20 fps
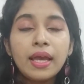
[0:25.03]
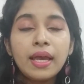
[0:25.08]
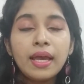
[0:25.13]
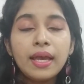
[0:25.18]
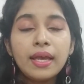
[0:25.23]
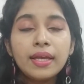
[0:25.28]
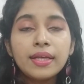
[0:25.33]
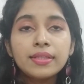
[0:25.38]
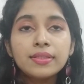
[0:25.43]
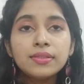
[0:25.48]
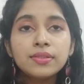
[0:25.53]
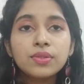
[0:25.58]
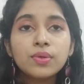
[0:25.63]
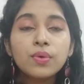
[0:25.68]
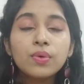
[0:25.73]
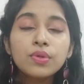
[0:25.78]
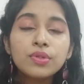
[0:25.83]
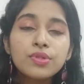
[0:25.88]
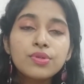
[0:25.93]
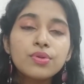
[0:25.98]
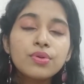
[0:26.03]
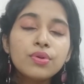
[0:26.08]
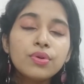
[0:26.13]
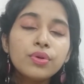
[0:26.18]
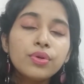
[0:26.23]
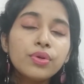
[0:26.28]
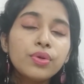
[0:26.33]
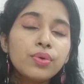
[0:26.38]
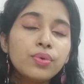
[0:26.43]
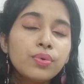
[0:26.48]
and also
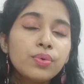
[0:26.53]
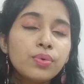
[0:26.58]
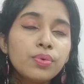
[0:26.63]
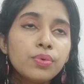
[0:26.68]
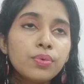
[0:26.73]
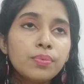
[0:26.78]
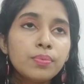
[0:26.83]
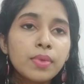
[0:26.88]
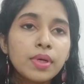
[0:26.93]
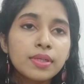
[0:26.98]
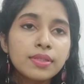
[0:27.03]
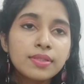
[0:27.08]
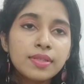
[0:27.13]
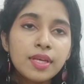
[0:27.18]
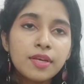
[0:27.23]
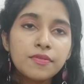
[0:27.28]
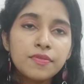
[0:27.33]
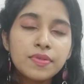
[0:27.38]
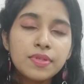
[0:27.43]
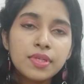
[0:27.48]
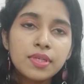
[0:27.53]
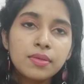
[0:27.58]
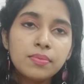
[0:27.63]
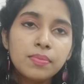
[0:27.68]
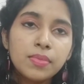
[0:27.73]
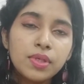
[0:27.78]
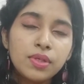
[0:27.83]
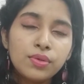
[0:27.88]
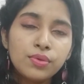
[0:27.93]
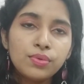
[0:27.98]
you must have seen
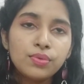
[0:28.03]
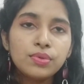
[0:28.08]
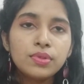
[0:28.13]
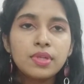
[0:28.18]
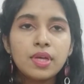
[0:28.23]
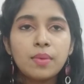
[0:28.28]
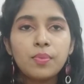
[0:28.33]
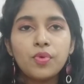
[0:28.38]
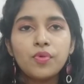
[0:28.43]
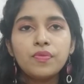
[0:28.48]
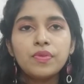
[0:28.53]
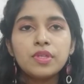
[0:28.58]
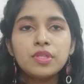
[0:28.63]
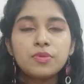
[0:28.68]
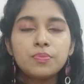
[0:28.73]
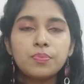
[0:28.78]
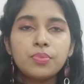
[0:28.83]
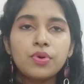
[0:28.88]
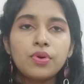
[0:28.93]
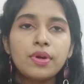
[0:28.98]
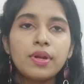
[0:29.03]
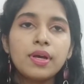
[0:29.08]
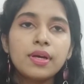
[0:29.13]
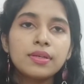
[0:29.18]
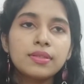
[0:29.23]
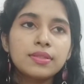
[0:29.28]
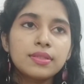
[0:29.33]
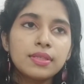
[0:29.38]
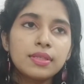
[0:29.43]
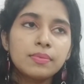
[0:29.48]
me use some of these
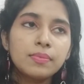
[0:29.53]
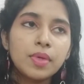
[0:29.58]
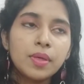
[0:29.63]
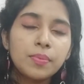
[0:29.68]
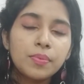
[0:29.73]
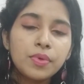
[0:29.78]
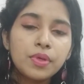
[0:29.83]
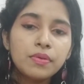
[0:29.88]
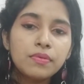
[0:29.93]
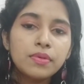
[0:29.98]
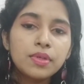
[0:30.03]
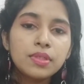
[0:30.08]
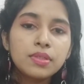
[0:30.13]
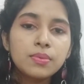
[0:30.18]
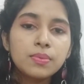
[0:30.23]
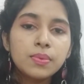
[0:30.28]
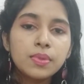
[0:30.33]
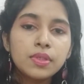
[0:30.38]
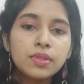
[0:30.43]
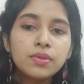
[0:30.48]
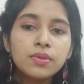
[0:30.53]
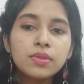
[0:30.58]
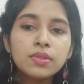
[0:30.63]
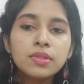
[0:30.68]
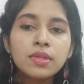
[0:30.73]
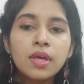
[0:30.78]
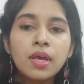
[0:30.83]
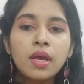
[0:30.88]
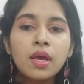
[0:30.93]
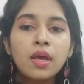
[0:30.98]
products in my previous
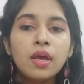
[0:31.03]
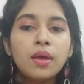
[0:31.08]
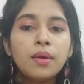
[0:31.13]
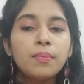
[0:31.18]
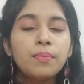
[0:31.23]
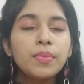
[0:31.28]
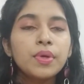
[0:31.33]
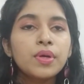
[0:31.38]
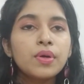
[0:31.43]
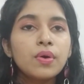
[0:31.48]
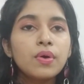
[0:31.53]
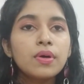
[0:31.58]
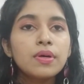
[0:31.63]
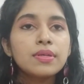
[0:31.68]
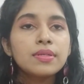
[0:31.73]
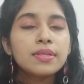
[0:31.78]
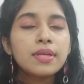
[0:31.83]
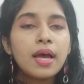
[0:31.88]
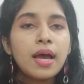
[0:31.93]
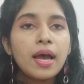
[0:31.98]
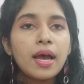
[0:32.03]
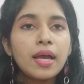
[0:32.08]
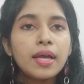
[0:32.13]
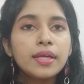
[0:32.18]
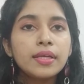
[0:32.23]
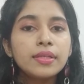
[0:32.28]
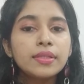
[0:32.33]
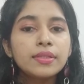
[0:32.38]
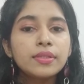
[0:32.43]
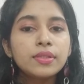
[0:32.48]
videos because
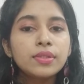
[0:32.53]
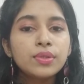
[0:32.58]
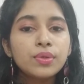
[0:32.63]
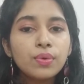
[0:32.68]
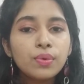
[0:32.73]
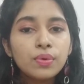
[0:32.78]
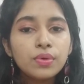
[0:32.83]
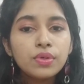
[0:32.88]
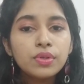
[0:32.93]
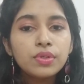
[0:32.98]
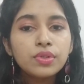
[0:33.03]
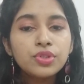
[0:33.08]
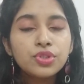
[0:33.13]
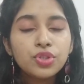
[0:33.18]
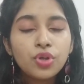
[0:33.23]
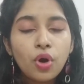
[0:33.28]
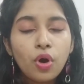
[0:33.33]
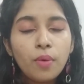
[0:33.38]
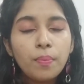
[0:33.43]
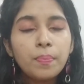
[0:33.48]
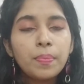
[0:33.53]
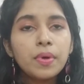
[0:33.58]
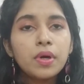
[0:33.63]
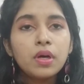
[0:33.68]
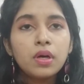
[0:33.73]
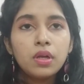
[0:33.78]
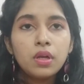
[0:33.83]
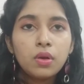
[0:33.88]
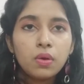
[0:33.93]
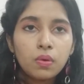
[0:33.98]
I don't shop
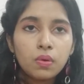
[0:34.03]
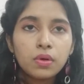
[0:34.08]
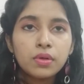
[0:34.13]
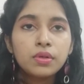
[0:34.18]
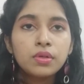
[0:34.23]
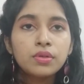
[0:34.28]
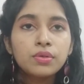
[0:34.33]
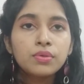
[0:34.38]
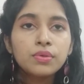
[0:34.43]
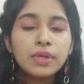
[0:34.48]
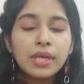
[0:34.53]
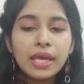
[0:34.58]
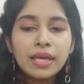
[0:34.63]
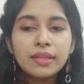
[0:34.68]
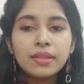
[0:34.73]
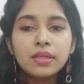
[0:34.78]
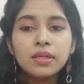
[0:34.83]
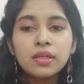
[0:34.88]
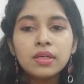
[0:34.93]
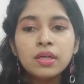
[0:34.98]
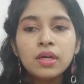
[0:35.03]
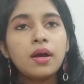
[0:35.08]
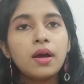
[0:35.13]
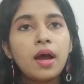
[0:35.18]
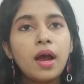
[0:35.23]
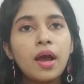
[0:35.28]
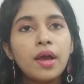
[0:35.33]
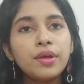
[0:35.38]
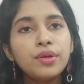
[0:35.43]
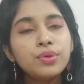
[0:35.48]
a lot together.
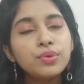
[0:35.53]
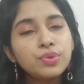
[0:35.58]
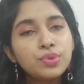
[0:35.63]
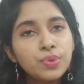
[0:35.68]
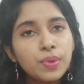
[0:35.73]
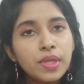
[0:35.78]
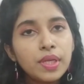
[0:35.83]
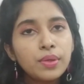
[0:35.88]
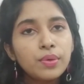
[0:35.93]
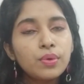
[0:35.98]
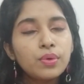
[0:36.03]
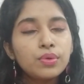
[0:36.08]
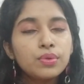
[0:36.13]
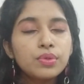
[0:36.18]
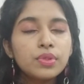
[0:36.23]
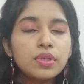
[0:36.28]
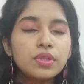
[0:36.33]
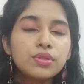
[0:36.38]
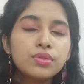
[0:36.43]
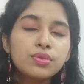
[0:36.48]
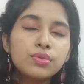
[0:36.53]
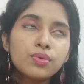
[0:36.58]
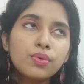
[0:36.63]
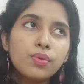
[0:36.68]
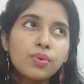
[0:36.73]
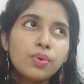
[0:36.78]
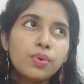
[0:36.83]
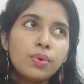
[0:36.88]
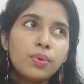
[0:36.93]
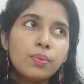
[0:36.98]
I usually go to the
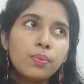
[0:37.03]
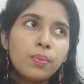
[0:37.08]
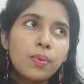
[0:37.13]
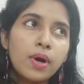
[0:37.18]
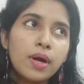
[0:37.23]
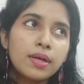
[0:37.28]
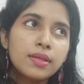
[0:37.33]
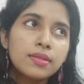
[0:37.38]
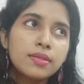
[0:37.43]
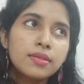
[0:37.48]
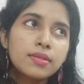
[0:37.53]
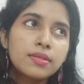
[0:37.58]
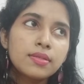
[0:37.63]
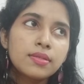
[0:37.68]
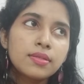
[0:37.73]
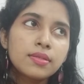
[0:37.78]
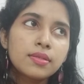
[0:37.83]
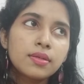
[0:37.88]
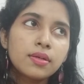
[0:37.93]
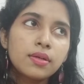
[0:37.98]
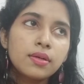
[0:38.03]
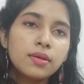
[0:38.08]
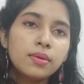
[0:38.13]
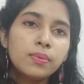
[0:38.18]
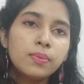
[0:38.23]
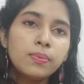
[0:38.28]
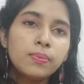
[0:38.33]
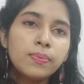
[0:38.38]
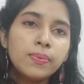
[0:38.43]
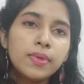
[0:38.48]
store once a
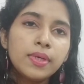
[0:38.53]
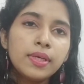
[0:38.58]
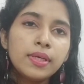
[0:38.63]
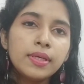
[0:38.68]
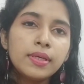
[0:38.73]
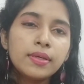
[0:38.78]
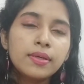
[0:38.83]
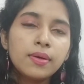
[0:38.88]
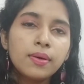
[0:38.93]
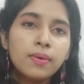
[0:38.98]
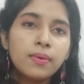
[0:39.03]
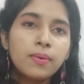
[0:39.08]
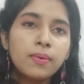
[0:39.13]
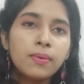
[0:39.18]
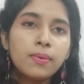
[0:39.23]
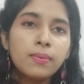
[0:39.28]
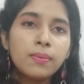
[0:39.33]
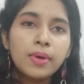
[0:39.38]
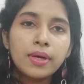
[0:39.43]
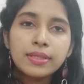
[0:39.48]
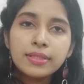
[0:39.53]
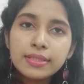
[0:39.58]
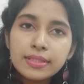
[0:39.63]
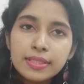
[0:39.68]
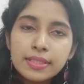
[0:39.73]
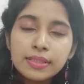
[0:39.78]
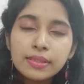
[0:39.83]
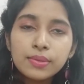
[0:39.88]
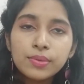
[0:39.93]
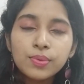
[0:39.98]
week or
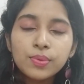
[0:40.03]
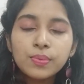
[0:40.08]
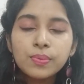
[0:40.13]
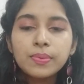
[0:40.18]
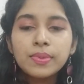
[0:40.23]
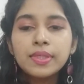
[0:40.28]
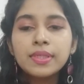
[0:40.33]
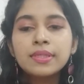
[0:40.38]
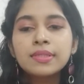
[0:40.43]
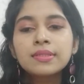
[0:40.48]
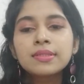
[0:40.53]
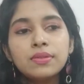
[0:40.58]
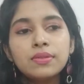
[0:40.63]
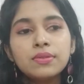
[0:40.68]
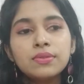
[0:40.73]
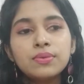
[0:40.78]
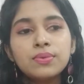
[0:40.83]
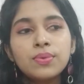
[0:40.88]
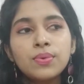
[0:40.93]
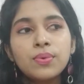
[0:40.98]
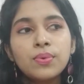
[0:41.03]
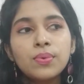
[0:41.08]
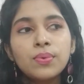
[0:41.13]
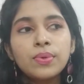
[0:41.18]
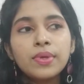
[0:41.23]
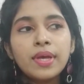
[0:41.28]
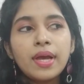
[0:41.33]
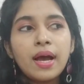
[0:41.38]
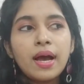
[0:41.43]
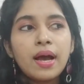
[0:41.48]
once in 2 weeks. So
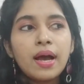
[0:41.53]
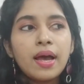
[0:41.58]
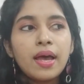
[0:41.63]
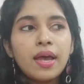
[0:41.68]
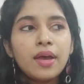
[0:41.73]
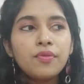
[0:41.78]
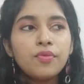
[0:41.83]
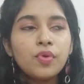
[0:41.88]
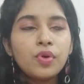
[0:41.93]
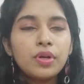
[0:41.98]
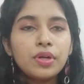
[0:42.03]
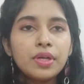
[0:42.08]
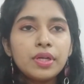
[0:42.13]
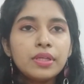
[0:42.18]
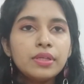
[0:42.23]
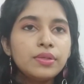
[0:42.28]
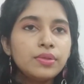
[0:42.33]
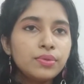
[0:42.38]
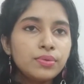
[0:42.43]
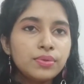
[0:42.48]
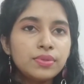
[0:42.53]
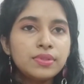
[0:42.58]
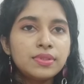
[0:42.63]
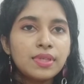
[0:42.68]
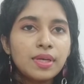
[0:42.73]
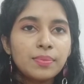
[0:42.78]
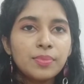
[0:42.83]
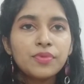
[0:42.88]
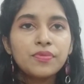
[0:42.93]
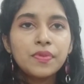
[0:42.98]
yeah, I have already used
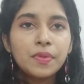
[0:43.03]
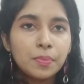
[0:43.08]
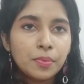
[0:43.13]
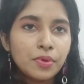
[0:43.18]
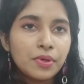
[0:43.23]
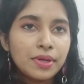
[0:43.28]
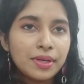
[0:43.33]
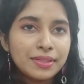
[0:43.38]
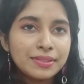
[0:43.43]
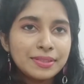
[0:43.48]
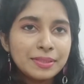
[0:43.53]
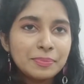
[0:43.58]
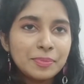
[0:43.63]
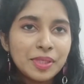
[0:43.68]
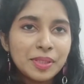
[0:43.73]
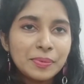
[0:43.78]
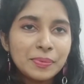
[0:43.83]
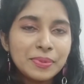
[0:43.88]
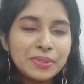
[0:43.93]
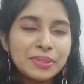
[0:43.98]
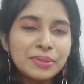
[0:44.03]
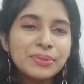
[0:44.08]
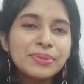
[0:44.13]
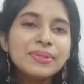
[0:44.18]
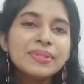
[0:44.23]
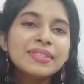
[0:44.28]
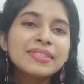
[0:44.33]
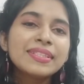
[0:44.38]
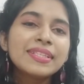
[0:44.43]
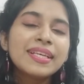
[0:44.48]
some of the products in my
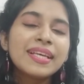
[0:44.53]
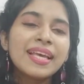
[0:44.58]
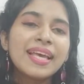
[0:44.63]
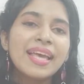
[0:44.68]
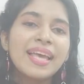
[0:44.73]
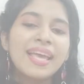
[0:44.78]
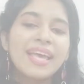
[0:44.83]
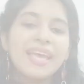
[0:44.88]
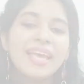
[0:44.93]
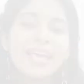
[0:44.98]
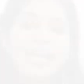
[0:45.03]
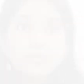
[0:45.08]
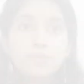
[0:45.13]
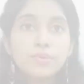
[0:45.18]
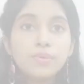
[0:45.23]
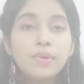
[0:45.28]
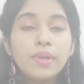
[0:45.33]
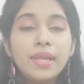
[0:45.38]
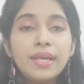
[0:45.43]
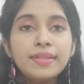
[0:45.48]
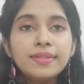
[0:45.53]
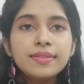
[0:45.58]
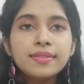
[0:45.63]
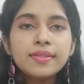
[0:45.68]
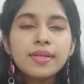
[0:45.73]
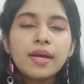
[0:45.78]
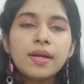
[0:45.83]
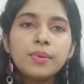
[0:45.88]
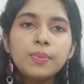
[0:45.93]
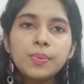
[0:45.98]
videos. So let's
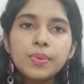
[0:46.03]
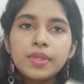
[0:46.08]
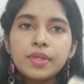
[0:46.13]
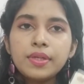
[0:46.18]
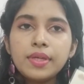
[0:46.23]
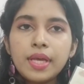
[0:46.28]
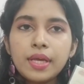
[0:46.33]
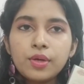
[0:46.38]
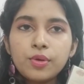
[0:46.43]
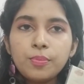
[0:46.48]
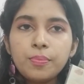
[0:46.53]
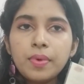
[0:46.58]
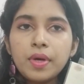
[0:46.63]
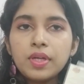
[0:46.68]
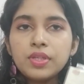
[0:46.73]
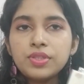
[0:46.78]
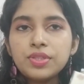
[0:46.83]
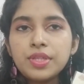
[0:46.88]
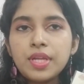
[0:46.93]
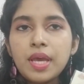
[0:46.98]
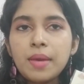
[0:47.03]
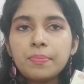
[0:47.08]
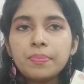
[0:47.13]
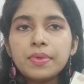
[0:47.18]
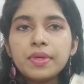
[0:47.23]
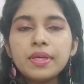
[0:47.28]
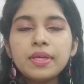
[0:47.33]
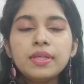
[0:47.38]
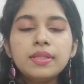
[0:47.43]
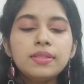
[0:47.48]
start with the decoupage
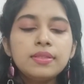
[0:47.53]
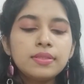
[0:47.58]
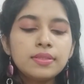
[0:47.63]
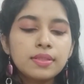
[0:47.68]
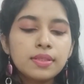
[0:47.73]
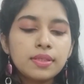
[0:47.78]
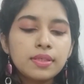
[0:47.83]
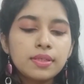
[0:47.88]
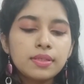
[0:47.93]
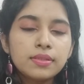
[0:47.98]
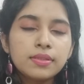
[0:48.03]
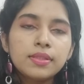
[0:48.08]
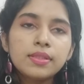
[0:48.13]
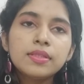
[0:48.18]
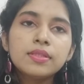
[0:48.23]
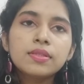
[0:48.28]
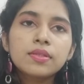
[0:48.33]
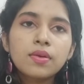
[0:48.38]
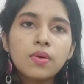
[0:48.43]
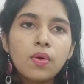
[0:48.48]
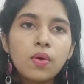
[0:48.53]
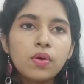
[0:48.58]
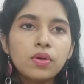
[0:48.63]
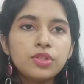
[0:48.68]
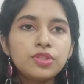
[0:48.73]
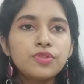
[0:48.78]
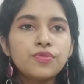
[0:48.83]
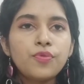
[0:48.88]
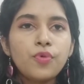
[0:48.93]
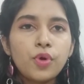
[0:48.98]
napkins. This
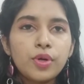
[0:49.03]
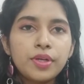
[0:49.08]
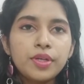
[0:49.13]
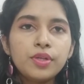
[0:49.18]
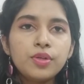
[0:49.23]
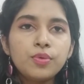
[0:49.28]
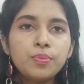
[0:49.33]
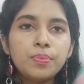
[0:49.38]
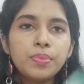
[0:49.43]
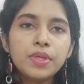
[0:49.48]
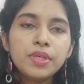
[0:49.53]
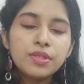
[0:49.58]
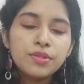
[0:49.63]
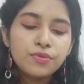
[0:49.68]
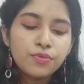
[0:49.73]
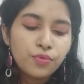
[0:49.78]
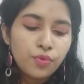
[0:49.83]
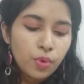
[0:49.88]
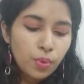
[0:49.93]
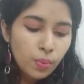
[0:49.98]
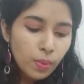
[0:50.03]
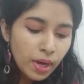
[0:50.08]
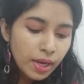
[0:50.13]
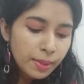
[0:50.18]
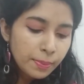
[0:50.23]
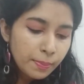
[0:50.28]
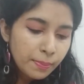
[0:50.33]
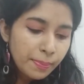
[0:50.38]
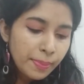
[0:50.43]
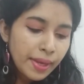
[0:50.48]
cost 40 rupees for
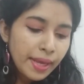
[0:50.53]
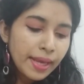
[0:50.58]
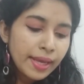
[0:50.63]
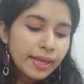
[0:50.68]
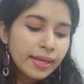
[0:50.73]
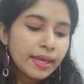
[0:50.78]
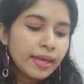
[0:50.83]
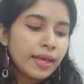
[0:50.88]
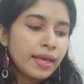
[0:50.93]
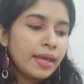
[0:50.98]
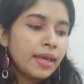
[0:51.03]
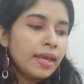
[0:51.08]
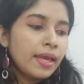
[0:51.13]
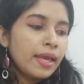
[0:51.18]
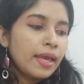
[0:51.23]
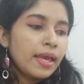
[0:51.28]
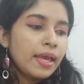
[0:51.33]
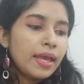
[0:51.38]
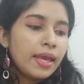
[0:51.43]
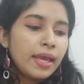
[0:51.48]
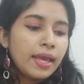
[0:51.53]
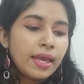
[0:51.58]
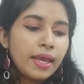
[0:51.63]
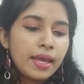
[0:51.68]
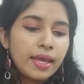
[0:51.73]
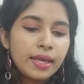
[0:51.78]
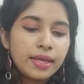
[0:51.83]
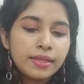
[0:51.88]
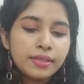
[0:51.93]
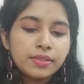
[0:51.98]
one pack
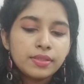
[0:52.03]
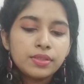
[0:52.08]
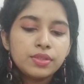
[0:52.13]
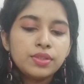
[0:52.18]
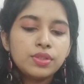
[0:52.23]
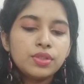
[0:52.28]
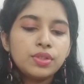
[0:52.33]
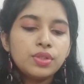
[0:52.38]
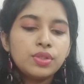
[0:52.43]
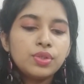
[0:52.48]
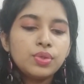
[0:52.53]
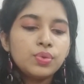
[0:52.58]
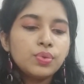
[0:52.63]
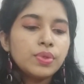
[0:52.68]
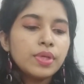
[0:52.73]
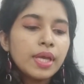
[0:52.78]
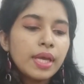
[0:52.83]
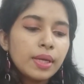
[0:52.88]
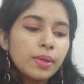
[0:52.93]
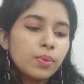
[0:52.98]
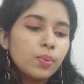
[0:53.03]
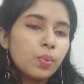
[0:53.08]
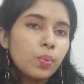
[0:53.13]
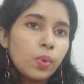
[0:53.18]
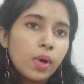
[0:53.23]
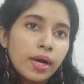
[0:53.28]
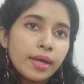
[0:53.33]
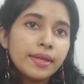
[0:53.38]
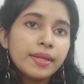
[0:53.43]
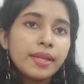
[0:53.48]
and you get
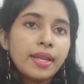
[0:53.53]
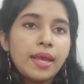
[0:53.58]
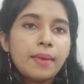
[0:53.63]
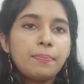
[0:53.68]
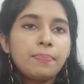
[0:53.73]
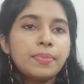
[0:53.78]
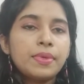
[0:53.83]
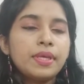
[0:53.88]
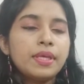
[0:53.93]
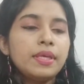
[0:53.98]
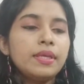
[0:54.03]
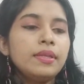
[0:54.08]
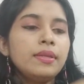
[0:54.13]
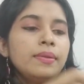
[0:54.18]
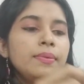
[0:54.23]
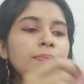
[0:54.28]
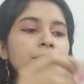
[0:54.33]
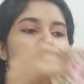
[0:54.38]
one napkin.